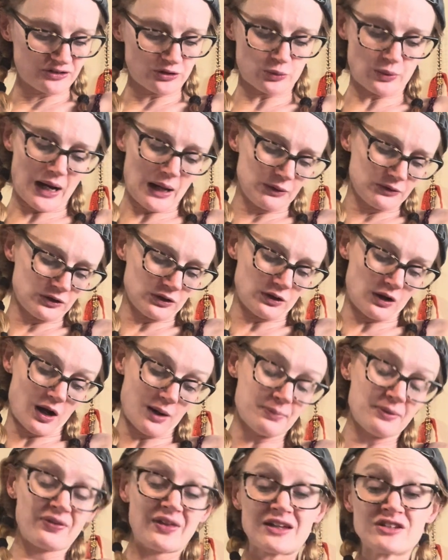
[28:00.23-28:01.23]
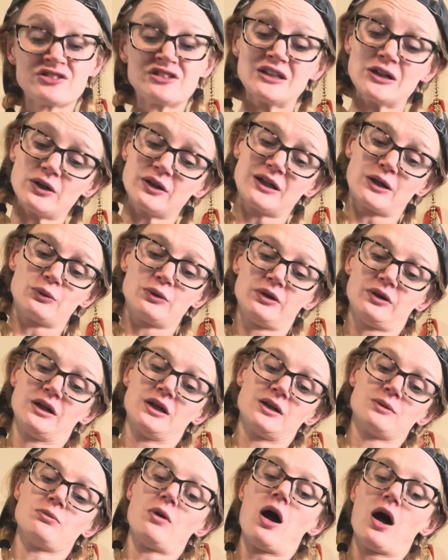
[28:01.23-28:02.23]
around a lot, but they still get really
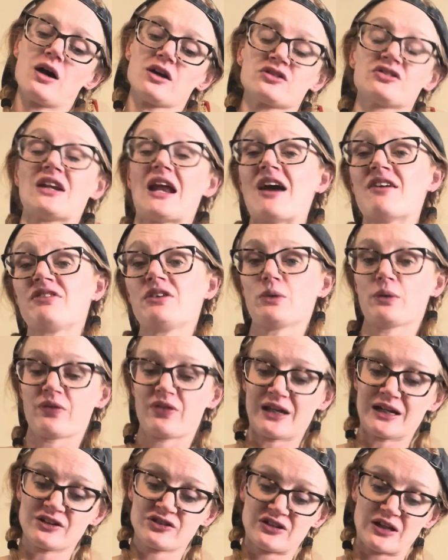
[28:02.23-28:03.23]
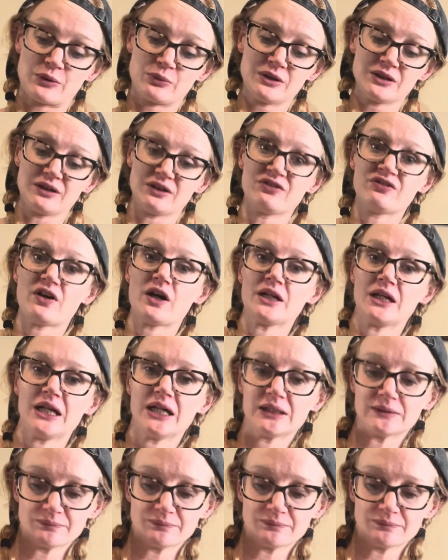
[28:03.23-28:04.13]
good marks, and everyone thinks they're really funny.